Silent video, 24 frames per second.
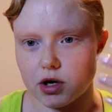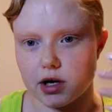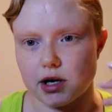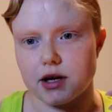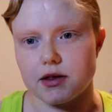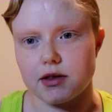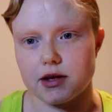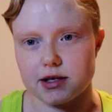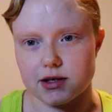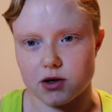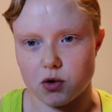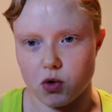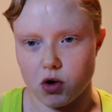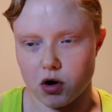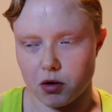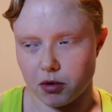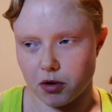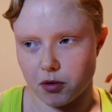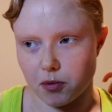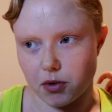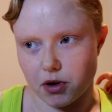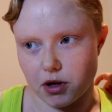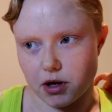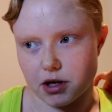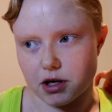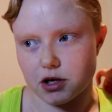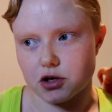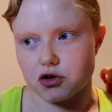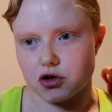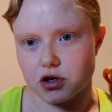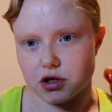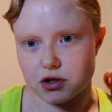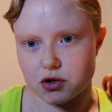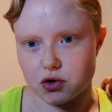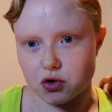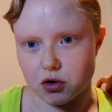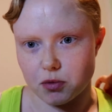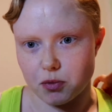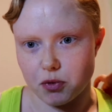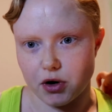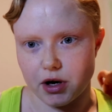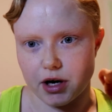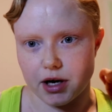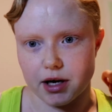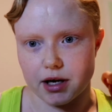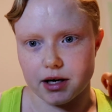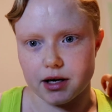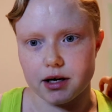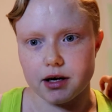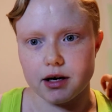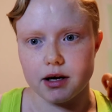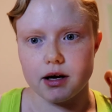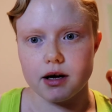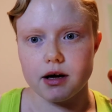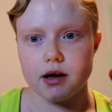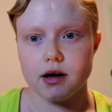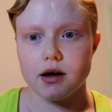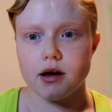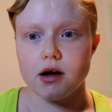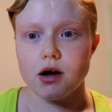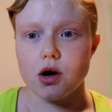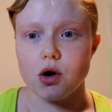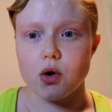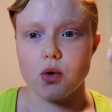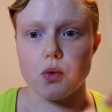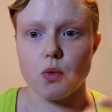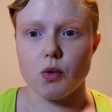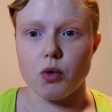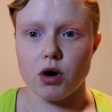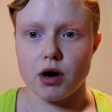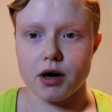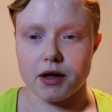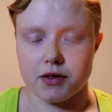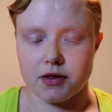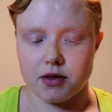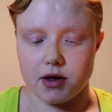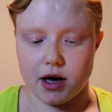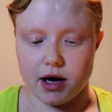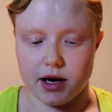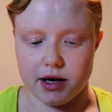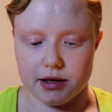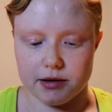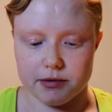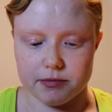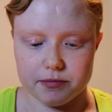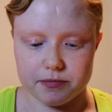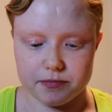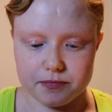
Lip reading: I got this at Walmart, but like a drugstore brand one that